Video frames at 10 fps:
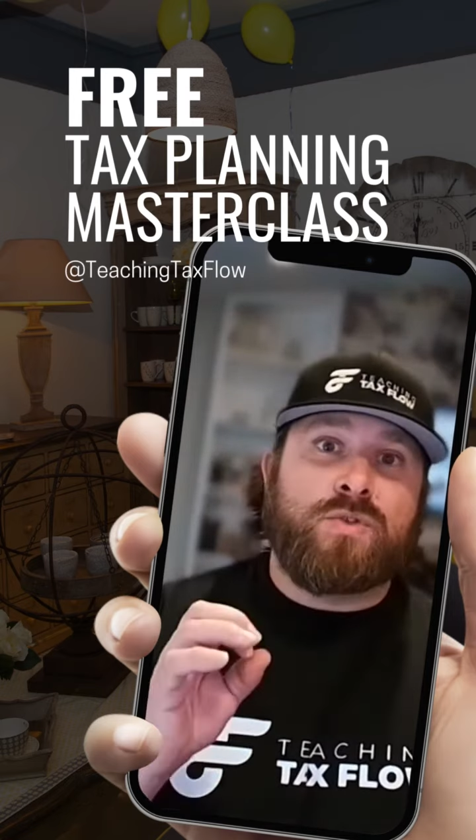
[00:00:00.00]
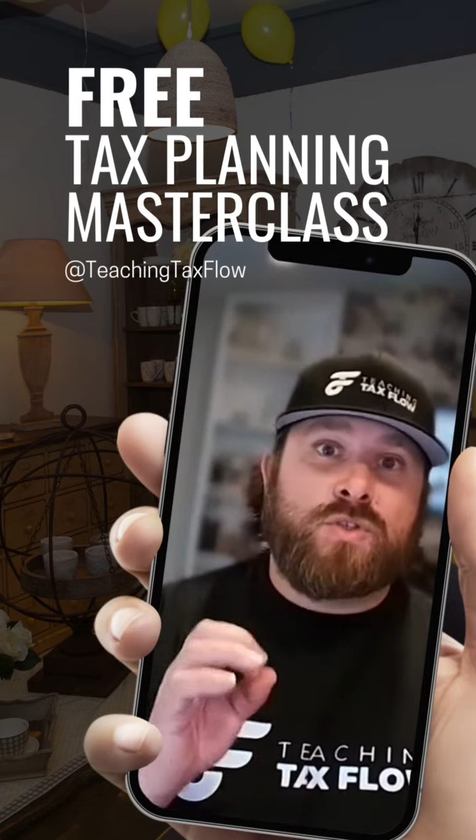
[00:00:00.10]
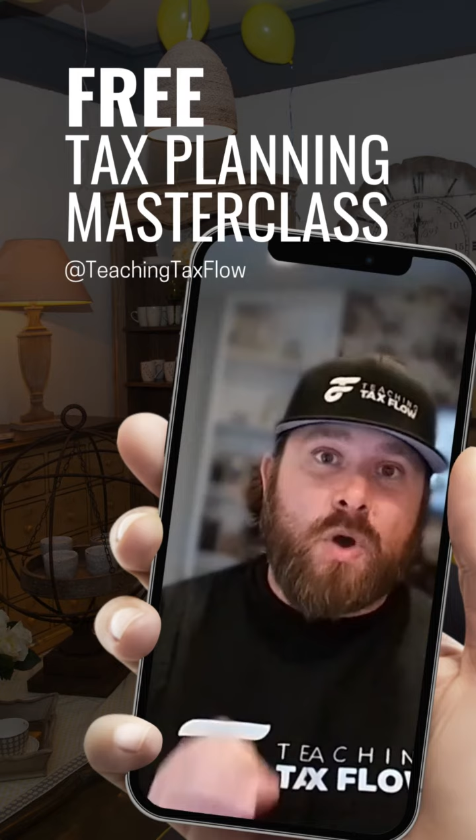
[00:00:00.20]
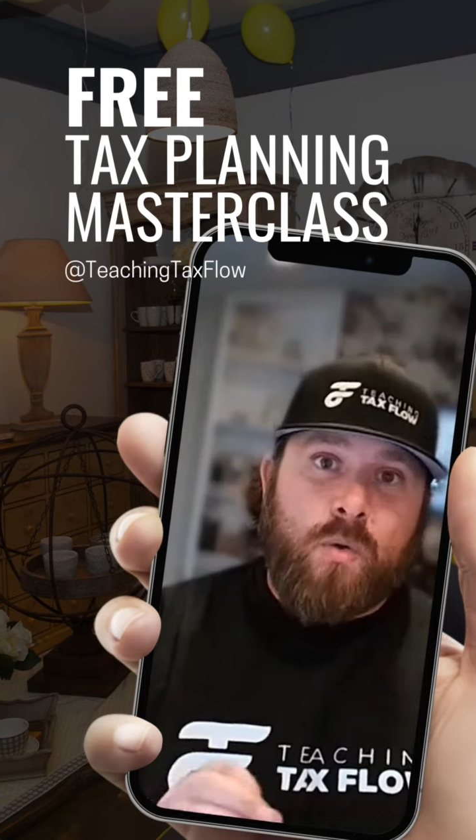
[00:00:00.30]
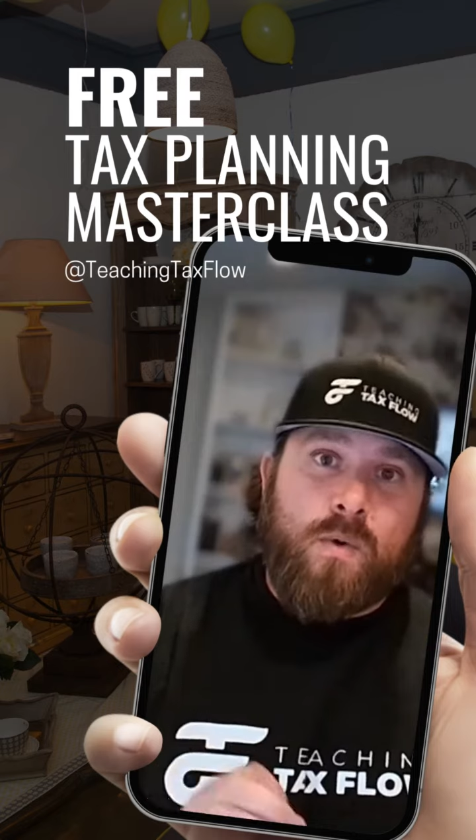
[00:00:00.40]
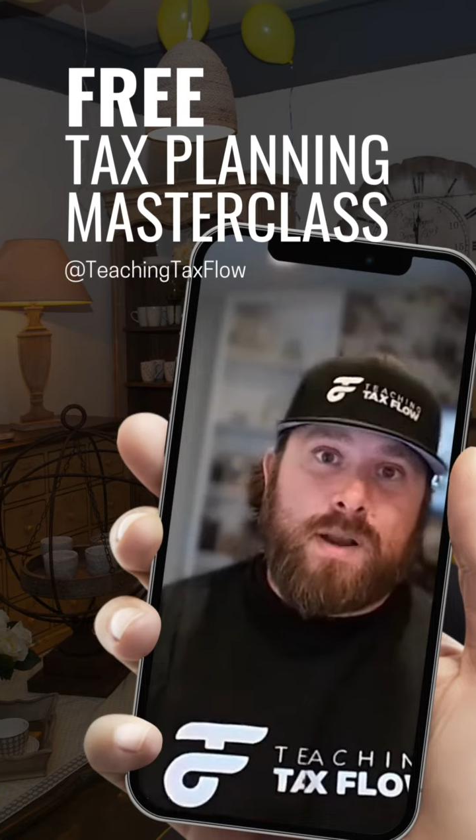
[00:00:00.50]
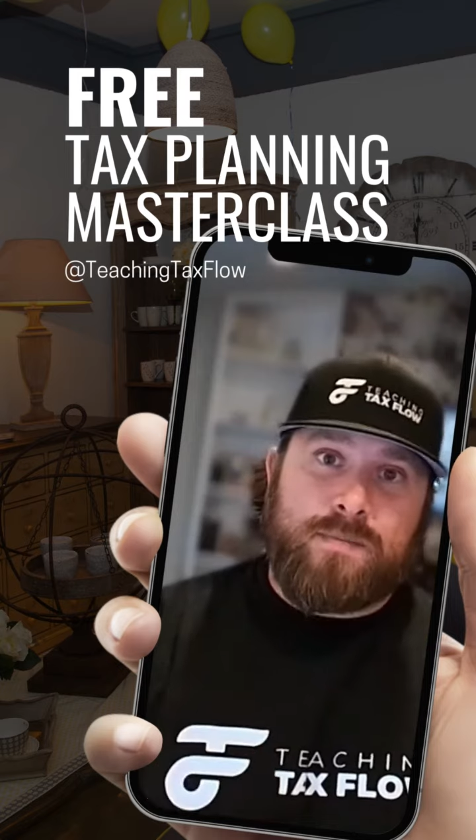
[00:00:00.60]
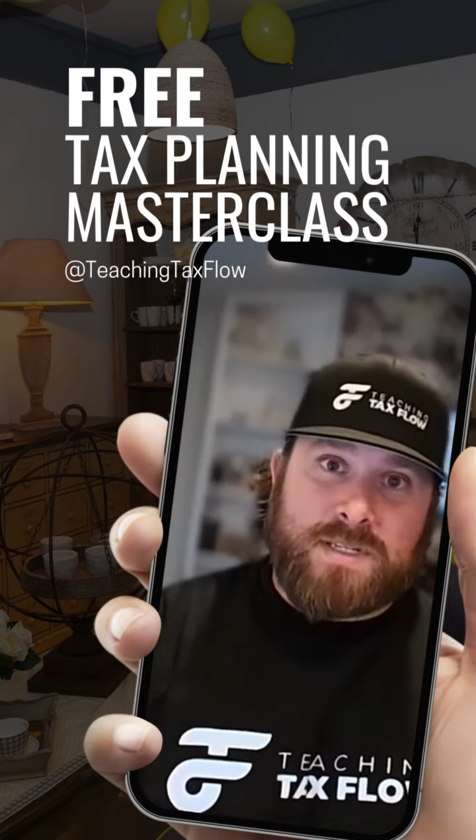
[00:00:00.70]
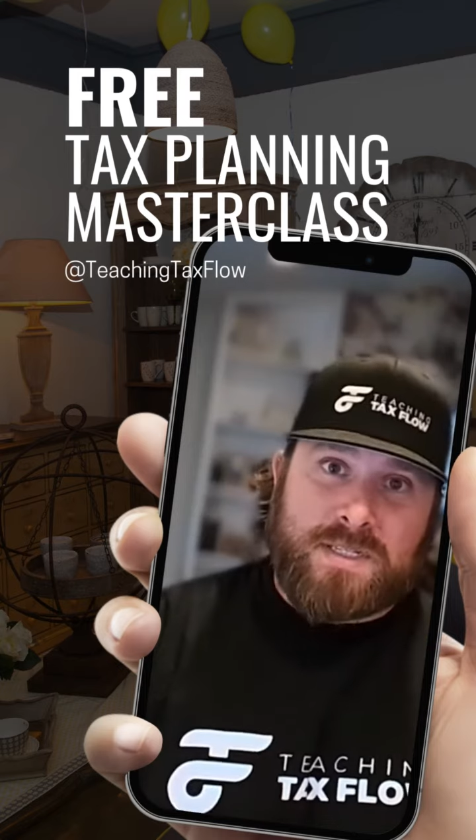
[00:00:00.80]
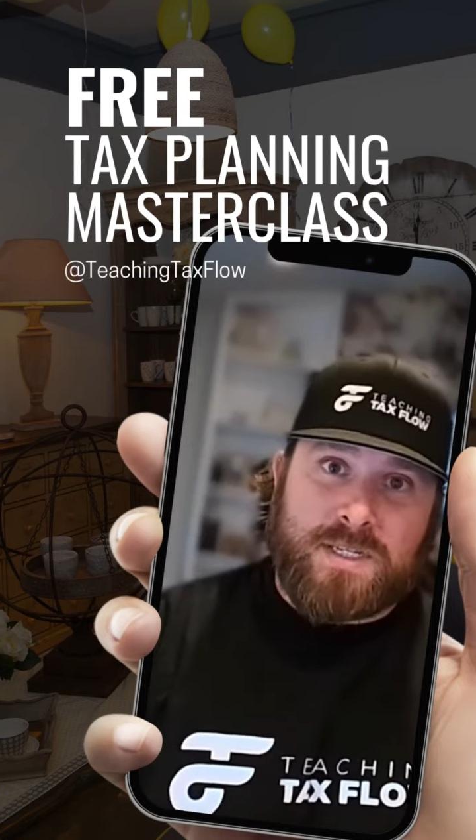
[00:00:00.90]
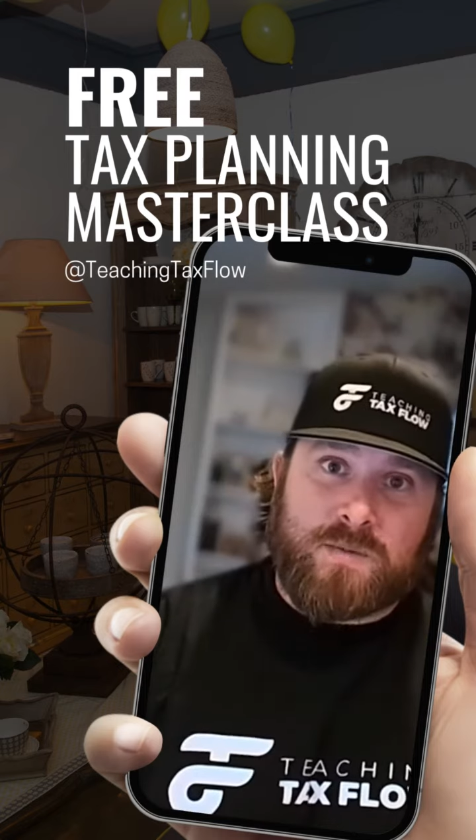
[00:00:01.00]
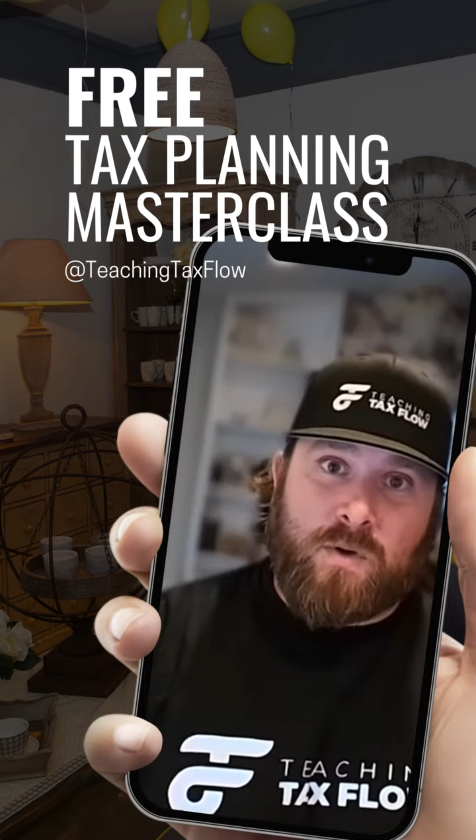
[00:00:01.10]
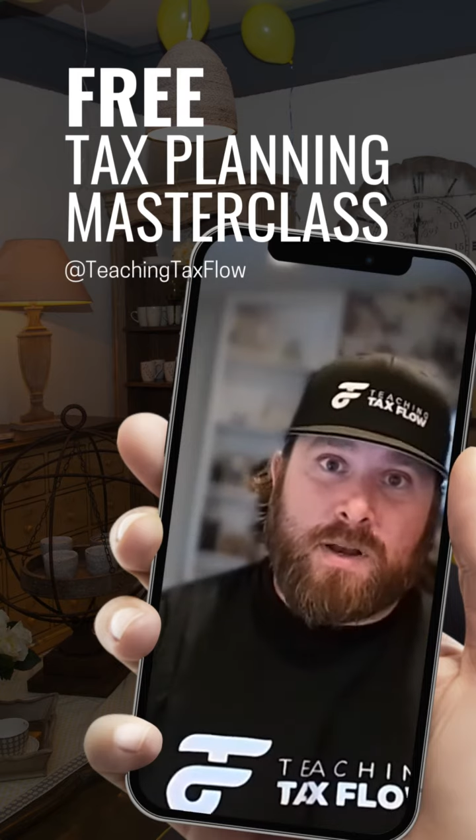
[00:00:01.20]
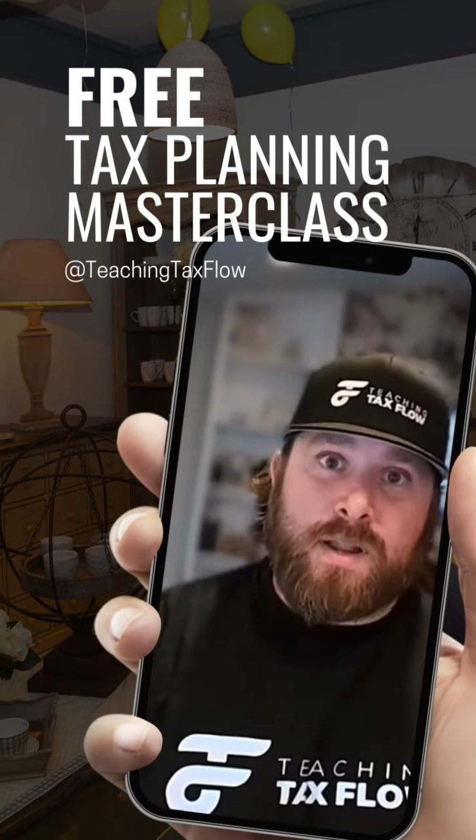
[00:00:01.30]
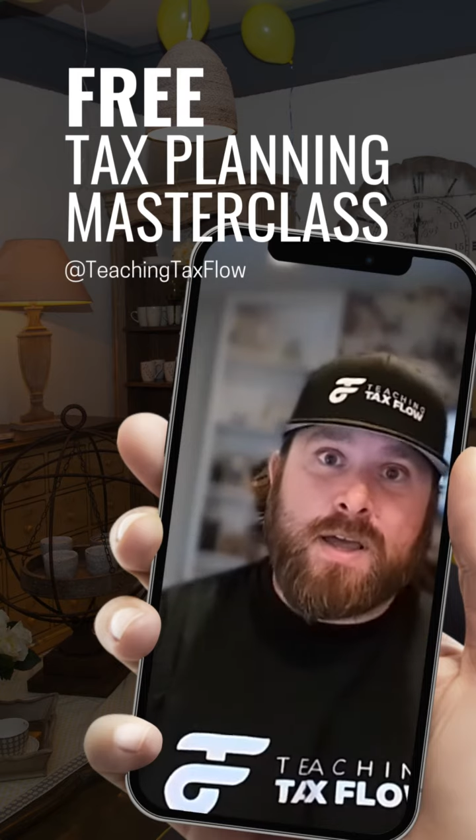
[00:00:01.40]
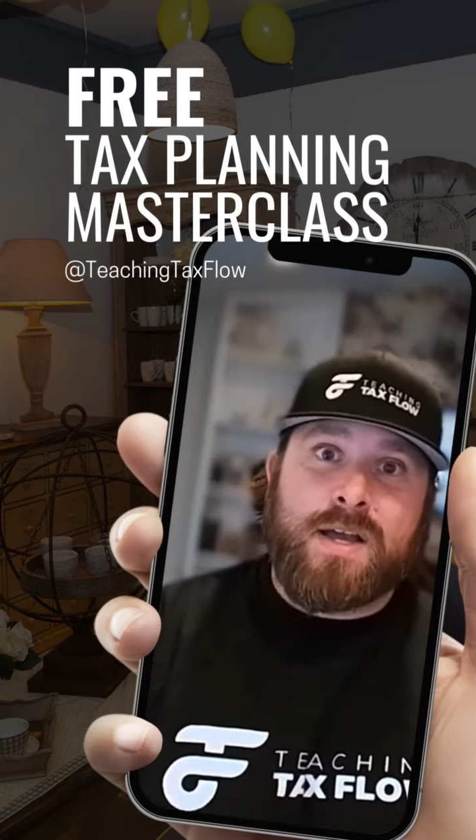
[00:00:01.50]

Don't want to miss this one